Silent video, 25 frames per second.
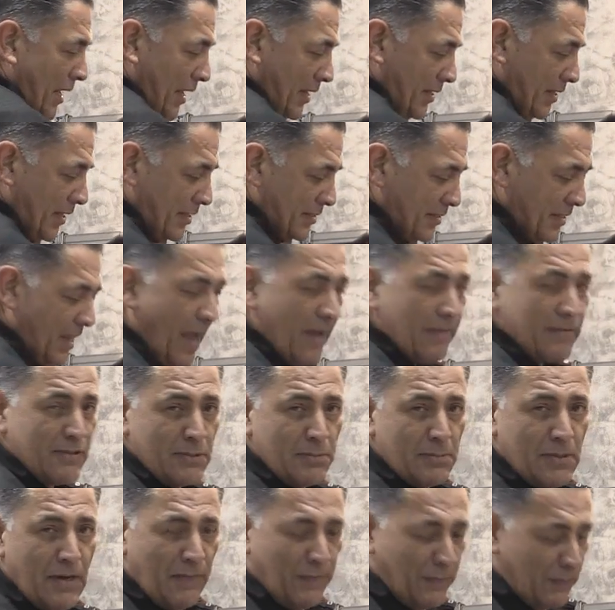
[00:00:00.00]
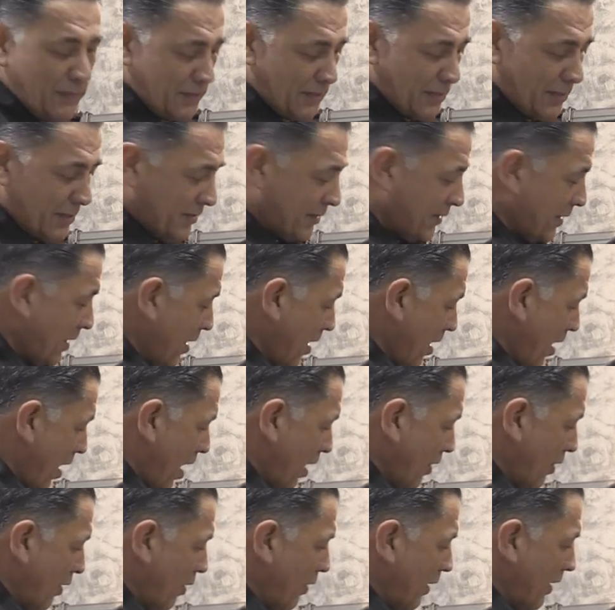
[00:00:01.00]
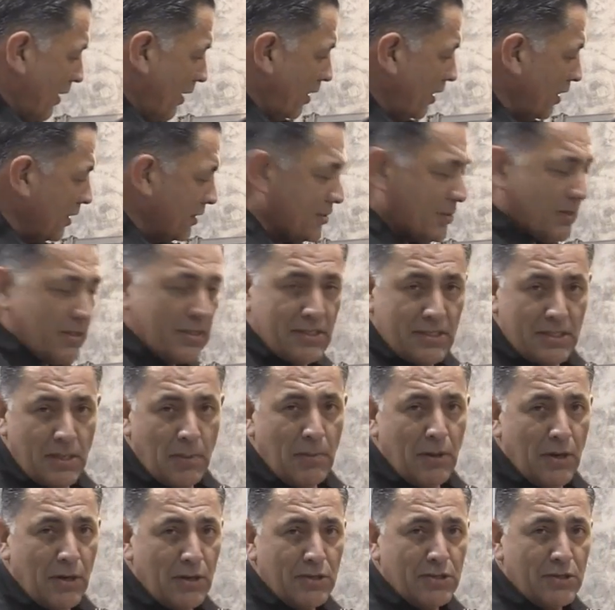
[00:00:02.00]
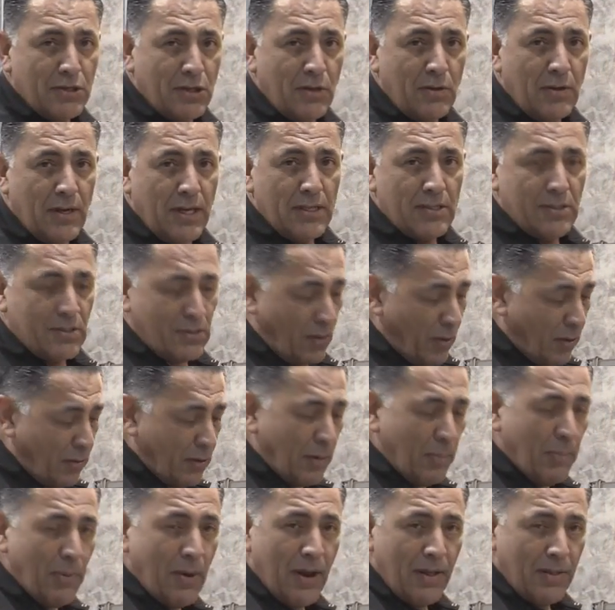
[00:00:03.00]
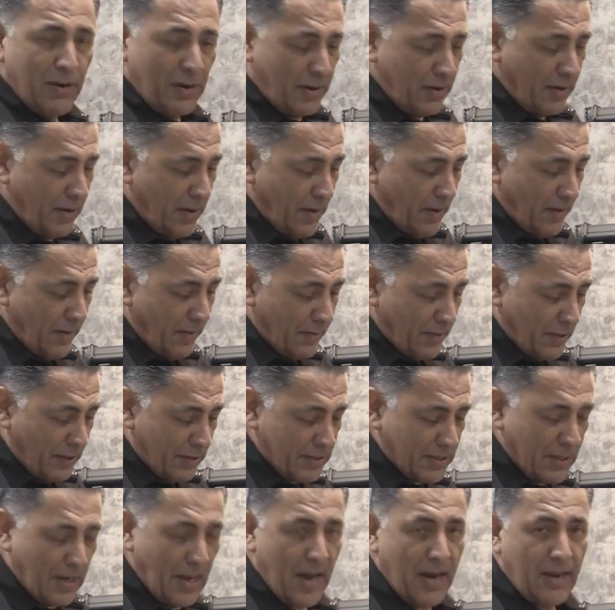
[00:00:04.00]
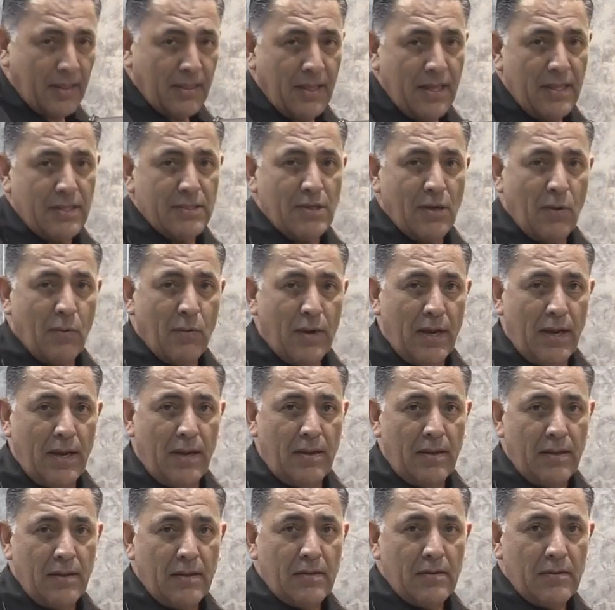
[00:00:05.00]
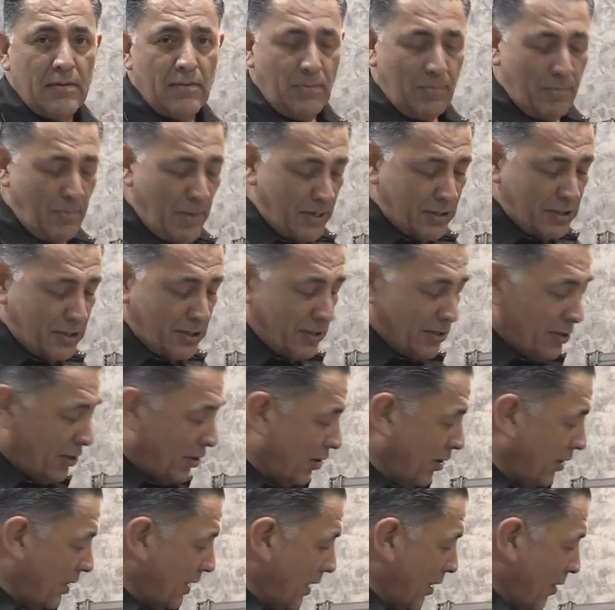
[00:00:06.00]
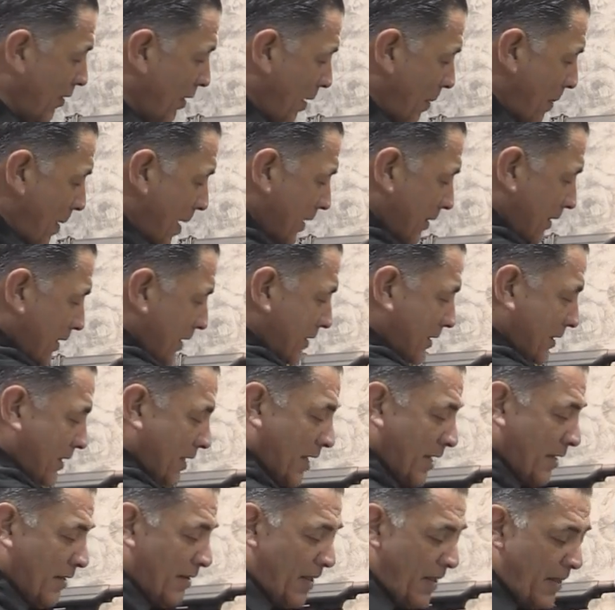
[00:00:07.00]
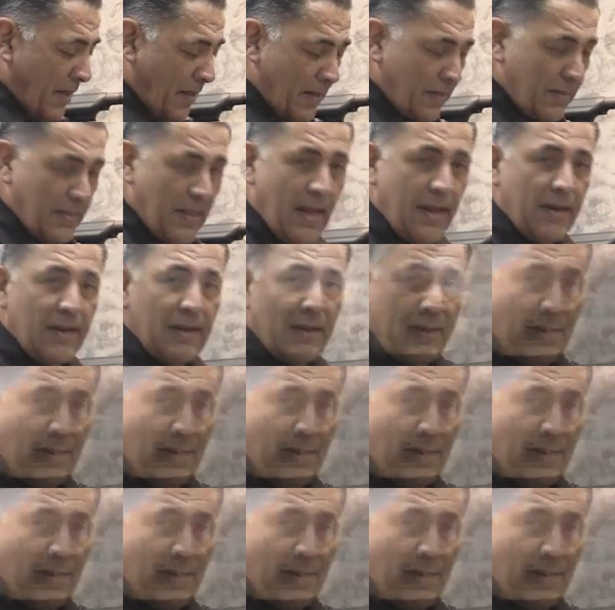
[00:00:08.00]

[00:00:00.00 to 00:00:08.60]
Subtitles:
it does have some differences. Although it looks similar to its older brother, there's a lot of things that we mentioned earlier about this gun that